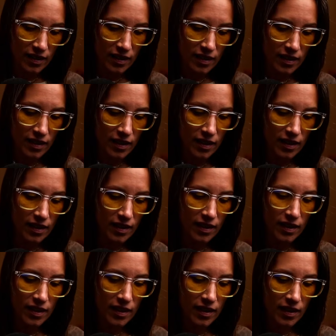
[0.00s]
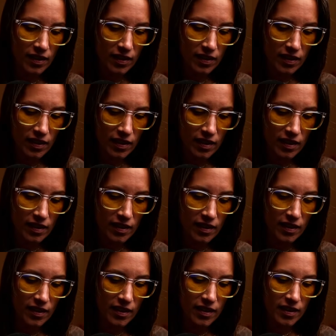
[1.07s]
Gut health
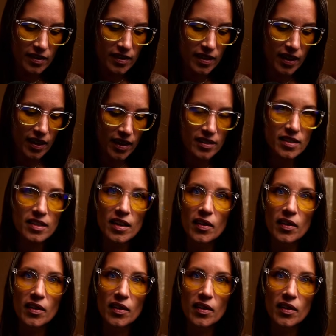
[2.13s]
test.